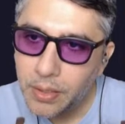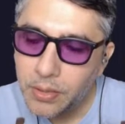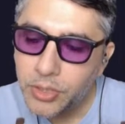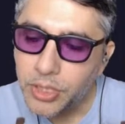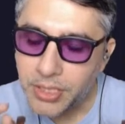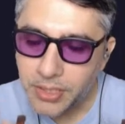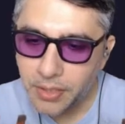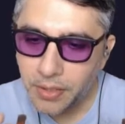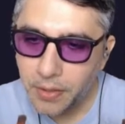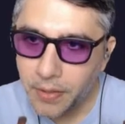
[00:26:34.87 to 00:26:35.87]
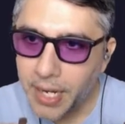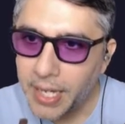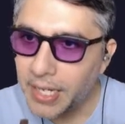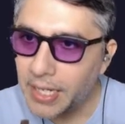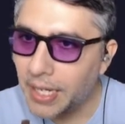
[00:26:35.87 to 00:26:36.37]
just
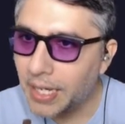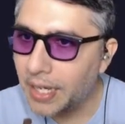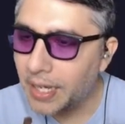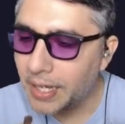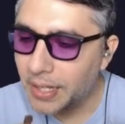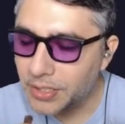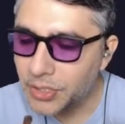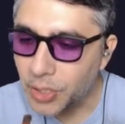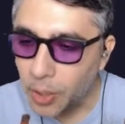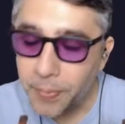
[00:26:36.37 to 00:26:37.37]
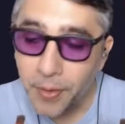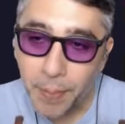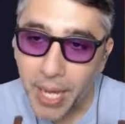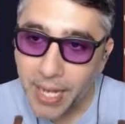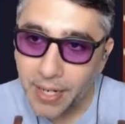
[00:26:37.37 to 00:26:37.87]
scope the
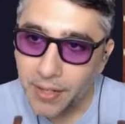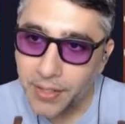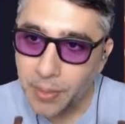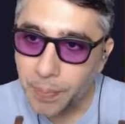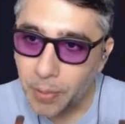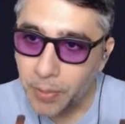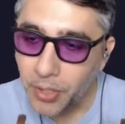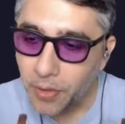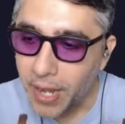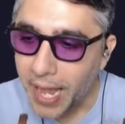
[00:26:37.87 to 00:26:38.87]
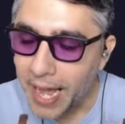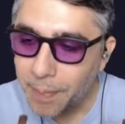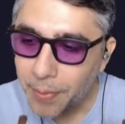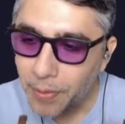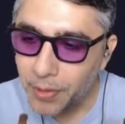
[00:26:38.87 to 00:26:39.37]
bot under the Pomodoro
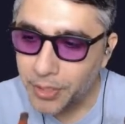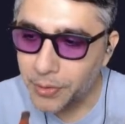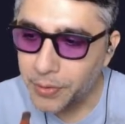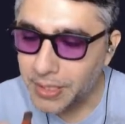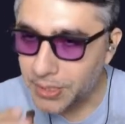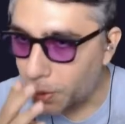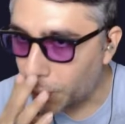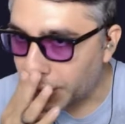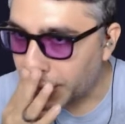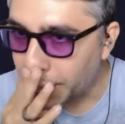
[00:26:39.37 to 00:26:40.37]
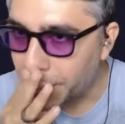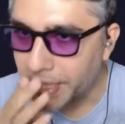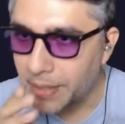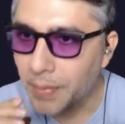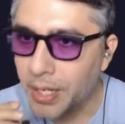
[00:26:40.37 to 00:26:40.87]
app, or do its own
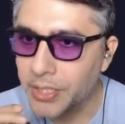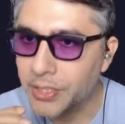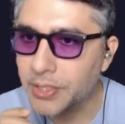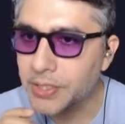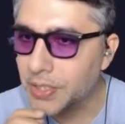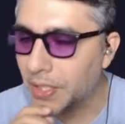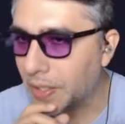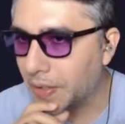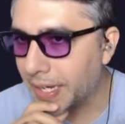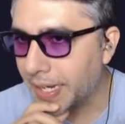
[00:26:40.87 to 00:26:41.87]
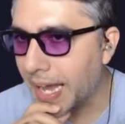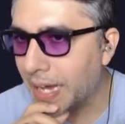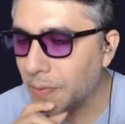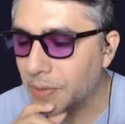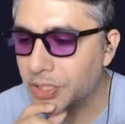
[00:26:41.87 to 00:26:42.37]
independent module? So, and
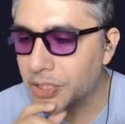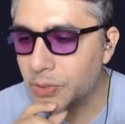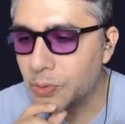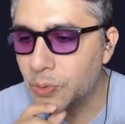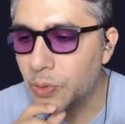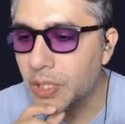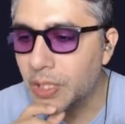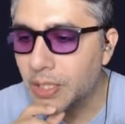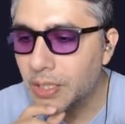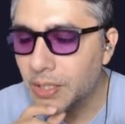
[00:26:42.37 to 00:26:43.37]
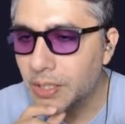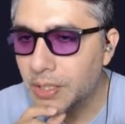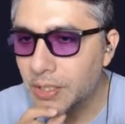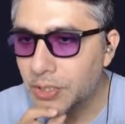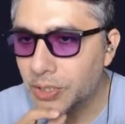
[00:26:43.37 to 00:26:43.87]
how would you
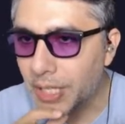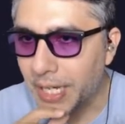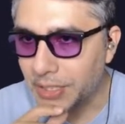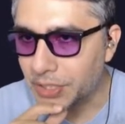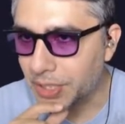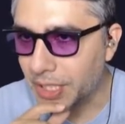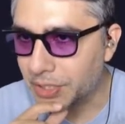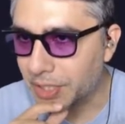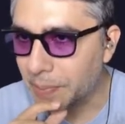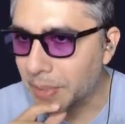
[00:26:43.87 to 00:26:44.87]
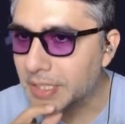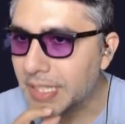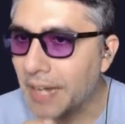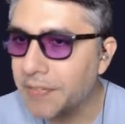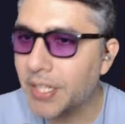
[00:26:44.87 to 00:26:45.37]
try to structure it? Because
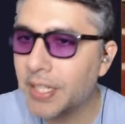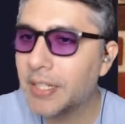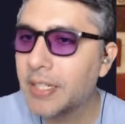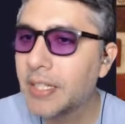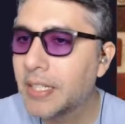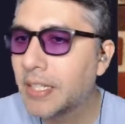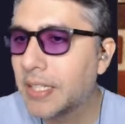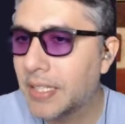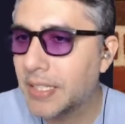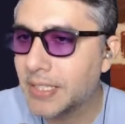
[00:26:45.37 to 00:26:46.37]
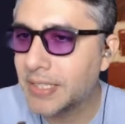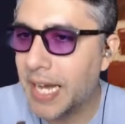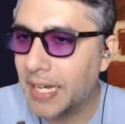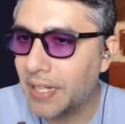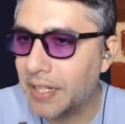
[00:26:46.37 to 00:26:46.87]
I've done the
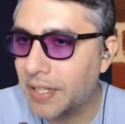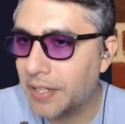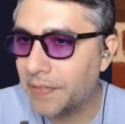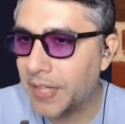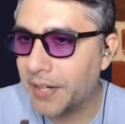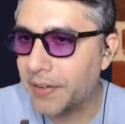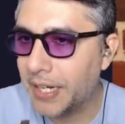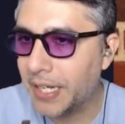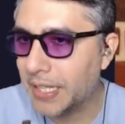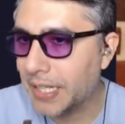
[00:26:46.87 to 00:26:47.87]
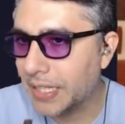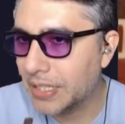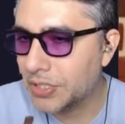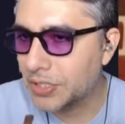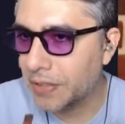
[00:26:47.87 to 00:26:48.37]
style of like creating like a
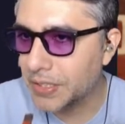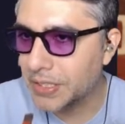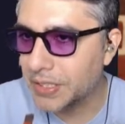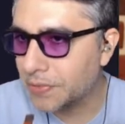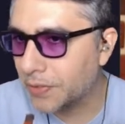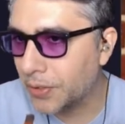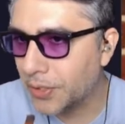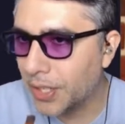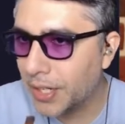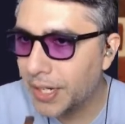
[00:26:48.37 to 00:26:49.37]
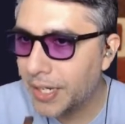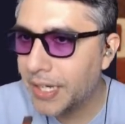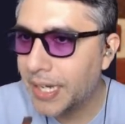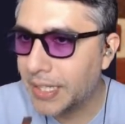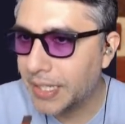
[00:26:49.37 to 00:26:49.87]
services folder,
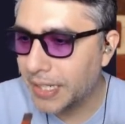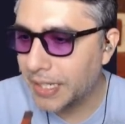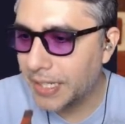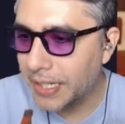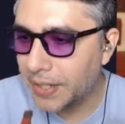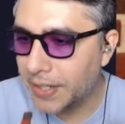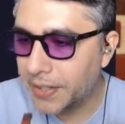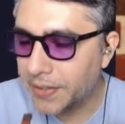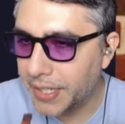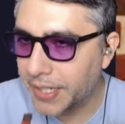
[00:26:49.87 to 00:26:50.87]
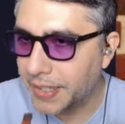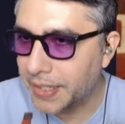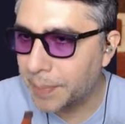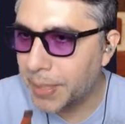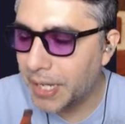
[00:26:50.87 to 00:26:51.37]
and then in here creating the
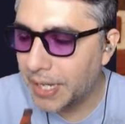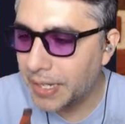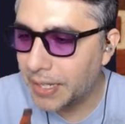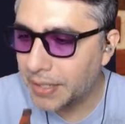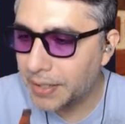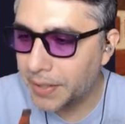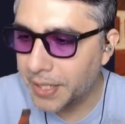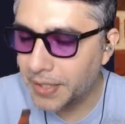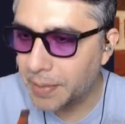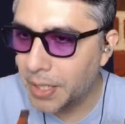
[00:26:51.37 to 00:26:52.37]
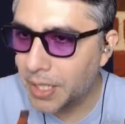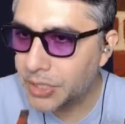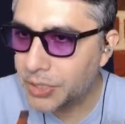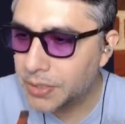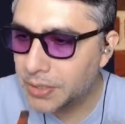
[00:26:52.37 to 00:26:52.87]
bot, creating the
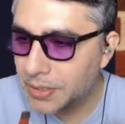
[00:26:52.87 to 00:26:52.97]
module.